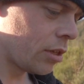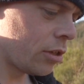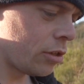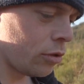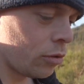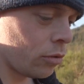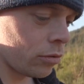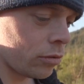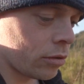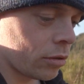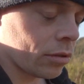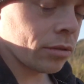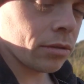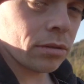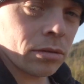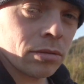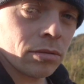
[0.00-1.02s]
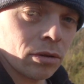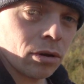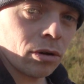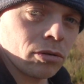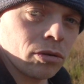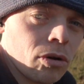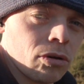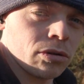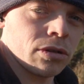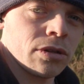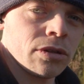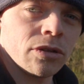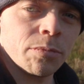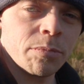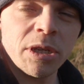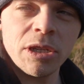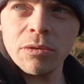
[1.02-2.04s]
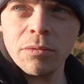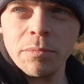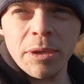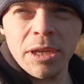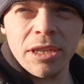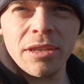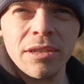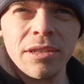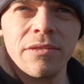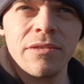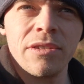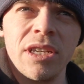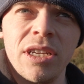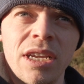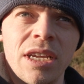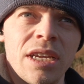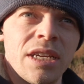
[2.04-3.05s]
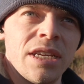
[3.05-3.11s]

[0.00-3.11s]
the old Loch Long torpedo bay that you've seen.